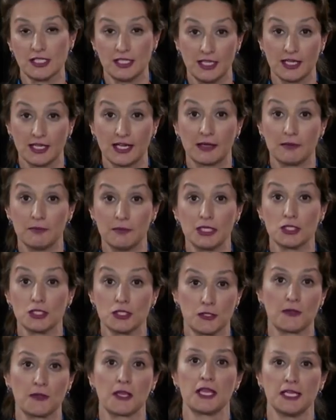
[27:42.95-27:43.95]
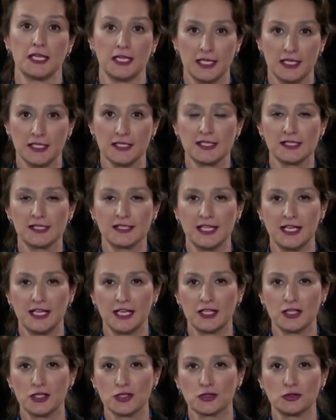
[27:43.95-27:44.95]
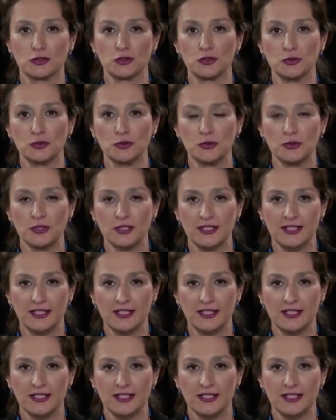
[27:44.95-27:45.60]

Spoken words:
there can be something else in addition to